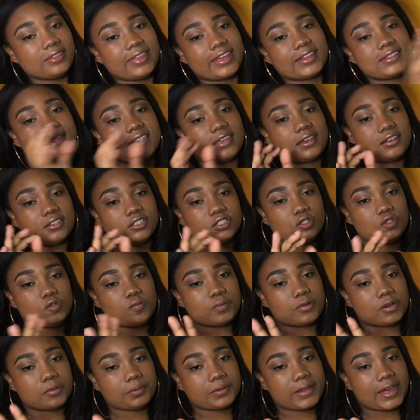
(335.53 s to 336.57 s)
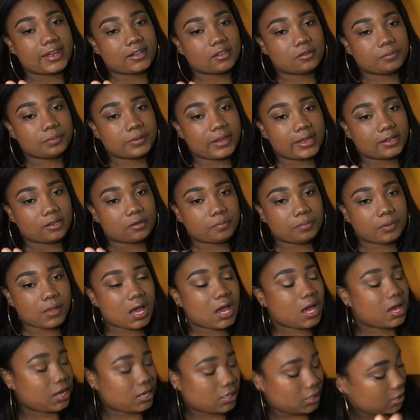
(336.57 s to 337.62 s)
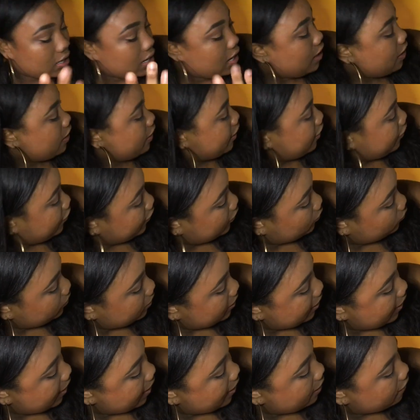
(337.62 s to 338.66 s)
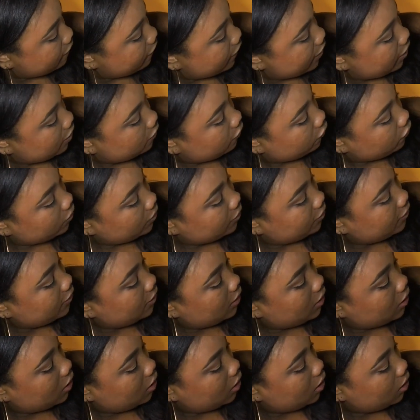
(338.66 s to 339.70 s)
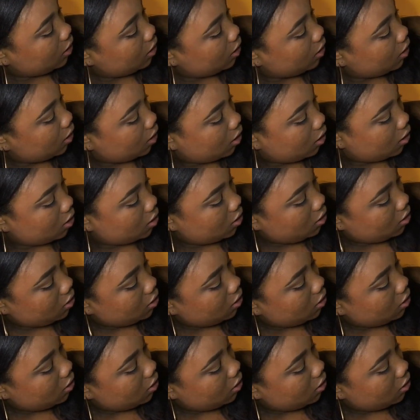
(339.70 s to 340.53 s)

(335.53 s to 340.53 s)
That's like super platinum blonde. And then we have everything